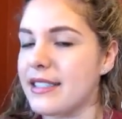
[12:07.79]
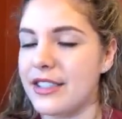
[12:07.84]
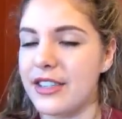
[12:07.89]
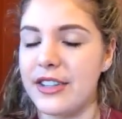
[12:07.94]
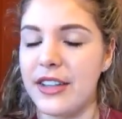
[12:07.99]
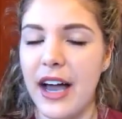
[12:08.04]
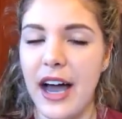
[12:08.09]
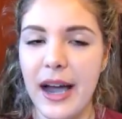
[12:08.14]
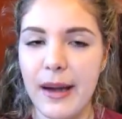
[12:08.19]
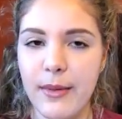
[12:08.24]

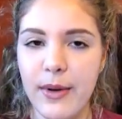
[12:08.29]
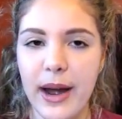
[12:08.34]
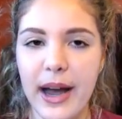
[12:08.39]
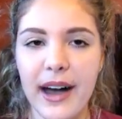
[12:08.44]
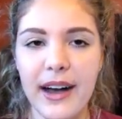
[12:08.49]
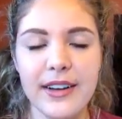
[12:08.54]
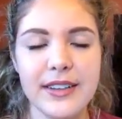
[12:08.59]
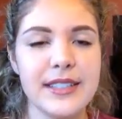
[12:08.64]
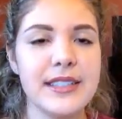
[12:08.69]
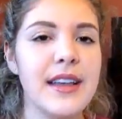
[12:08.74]
under the
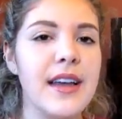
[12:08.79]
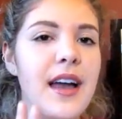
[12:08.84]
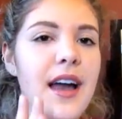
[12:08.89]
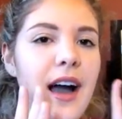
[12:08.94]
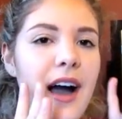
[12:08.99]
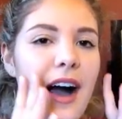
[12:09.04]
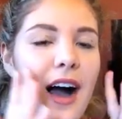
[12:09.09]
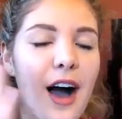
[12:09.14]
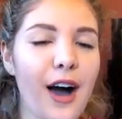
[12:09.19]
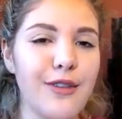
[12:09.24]
eyebrows,
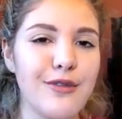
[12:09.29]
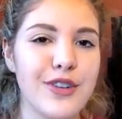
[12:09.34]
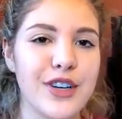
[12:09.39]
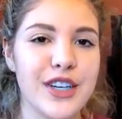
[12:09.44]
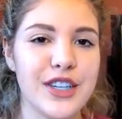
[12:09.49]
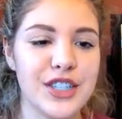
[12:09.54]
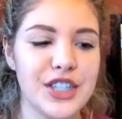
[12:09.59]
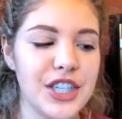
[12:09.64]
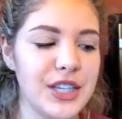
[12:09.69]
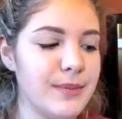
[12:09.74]
for
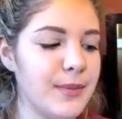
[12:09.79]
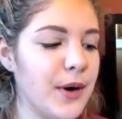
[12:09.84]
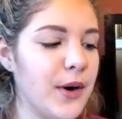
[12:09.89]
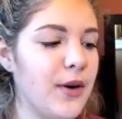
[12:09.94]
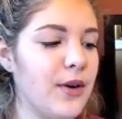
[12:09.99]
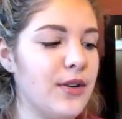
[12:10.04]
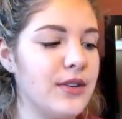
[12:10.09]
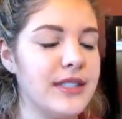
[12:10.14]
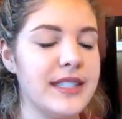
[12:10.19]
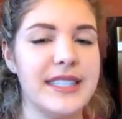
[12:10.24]
your
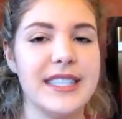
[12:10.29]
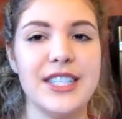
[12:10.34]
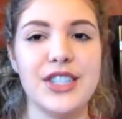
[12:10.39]
cheekbones.